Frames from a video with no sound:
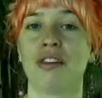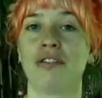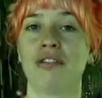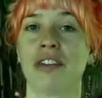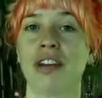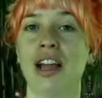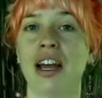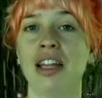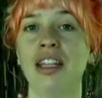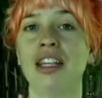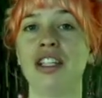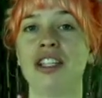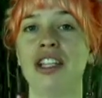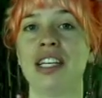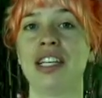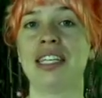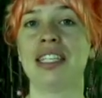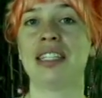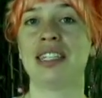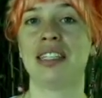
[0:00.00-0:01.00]

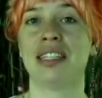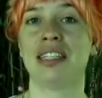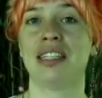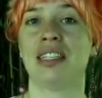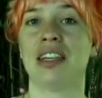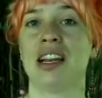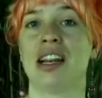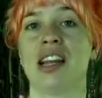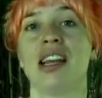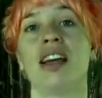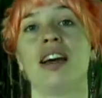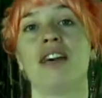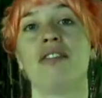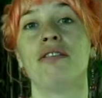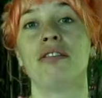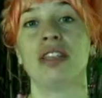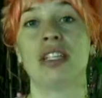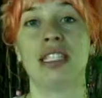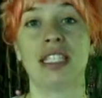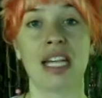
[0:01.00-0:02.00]
Phenology is the study
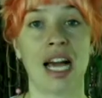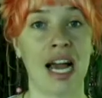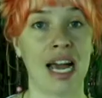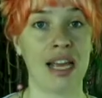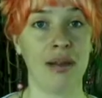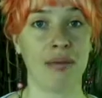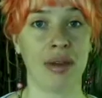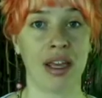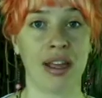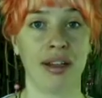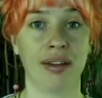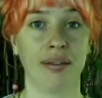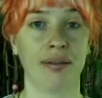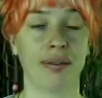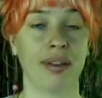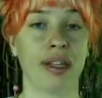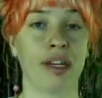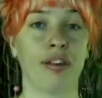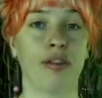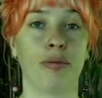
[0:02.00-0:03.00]
of the timing
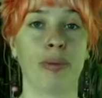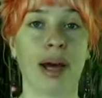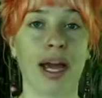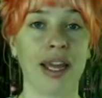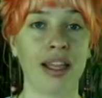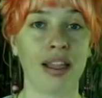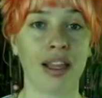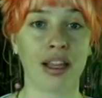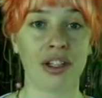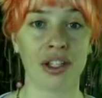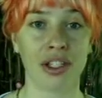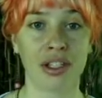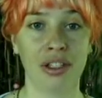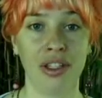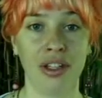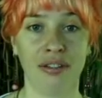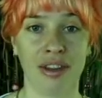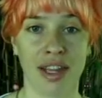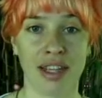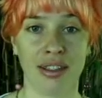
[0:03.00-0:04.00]
of
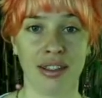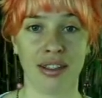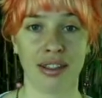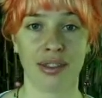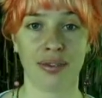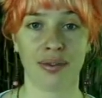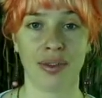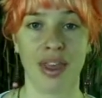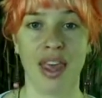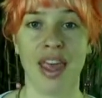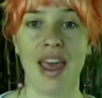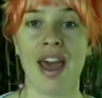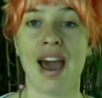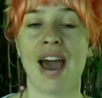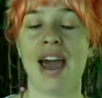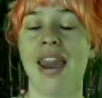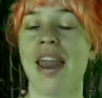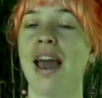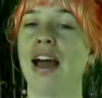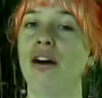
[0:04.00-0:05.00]
biological events
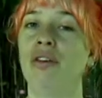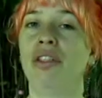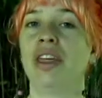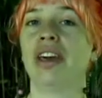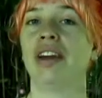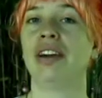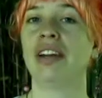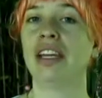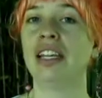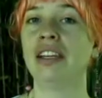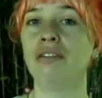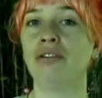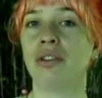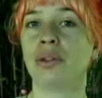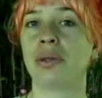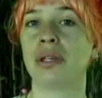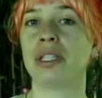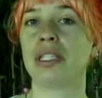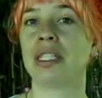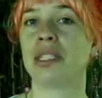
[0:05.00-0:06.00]
and how they are
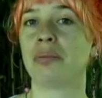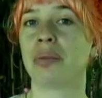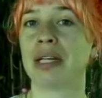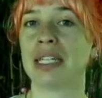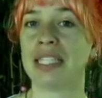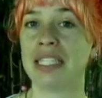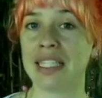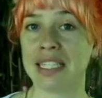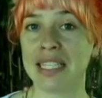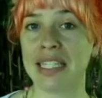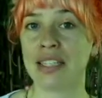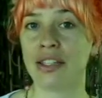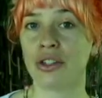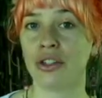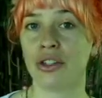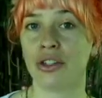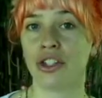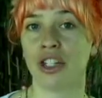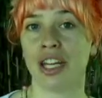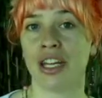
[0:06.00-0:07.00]
influenced by
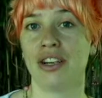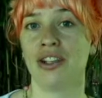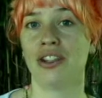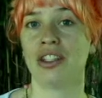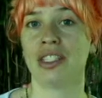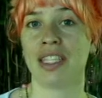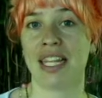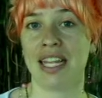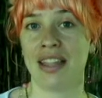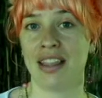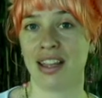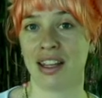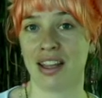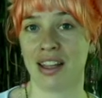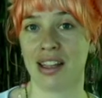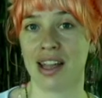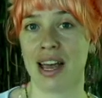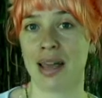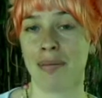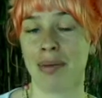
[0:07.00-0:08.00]
seasonal changes in the
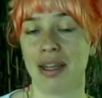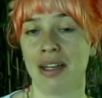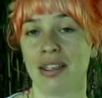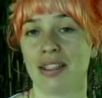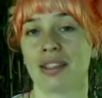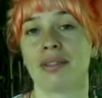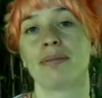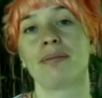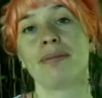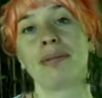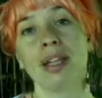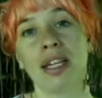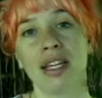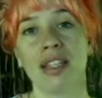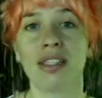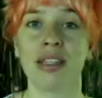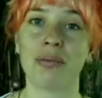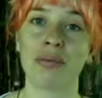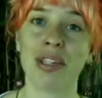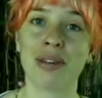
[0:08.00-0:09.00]
climate.
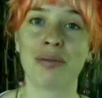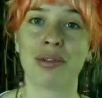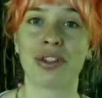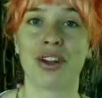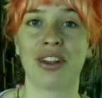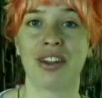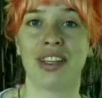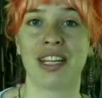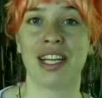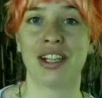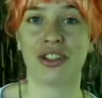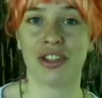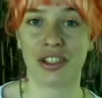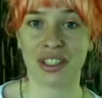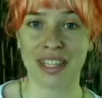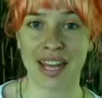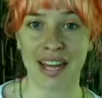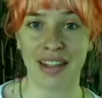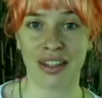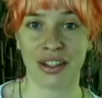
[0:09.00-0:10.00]
It's sometimes called nature's
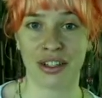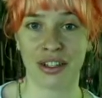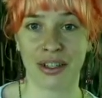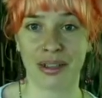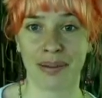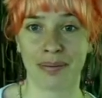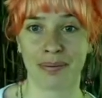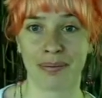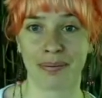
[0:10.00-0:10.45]
calendar.